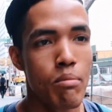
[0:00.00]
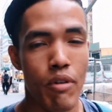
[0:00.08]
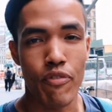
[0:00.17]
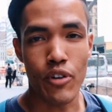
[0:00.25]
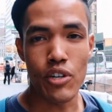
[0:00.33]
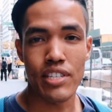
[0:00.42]

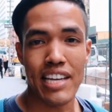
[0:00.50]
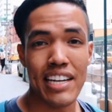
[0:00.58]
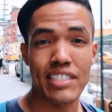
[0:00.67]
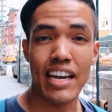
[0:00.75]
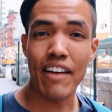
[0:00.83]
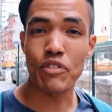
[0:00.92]
but first I
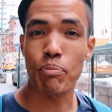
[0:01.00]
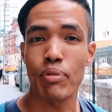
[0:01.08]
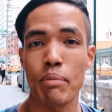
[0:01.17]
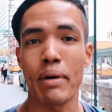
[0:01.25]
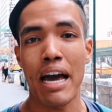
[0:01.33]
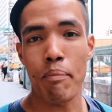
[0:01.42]
actually have to
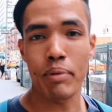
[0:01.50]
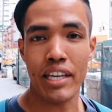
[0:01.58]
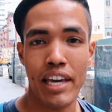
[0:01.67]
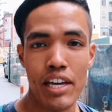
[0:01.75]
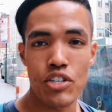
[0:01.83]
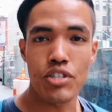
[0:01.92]
print my
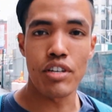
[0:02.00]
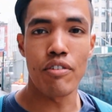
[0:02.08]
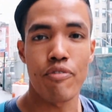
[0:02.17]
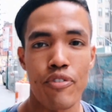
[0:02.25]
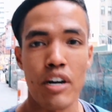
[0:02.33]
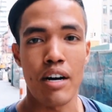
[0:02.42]
application
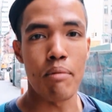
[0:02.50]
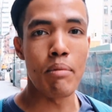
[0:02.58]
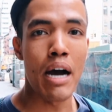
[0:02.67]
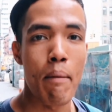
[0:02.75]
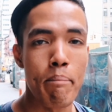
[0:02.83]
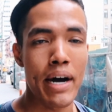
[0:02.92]
from
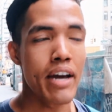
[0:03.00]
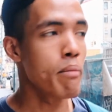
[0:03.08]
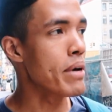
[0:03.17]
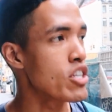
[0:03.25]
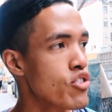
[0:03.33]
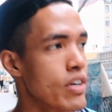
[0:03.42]

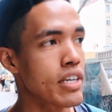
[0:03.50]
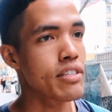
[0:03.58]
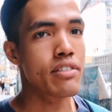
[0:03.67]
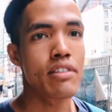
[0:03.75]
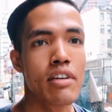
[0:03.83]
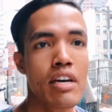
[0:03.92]

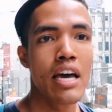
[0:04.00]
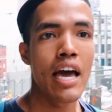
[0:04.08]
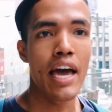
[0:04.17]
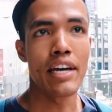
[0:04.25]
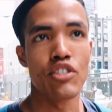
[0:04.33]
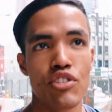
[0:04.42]
biometrics,
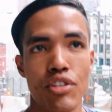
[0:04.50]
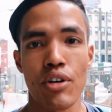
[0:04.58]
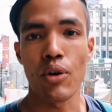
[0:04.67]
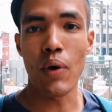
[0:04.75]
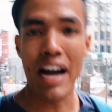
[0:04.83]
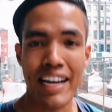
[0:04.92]
and
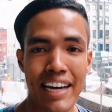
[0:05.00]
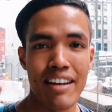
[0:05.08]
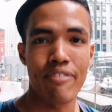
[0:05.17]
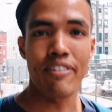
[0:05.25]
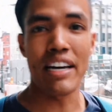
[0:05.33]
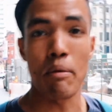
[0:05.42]
so I
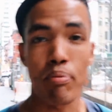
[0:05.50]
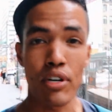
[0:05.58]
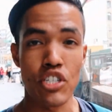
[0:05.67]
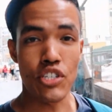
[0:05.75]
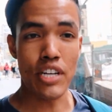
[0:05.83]
gotta find a print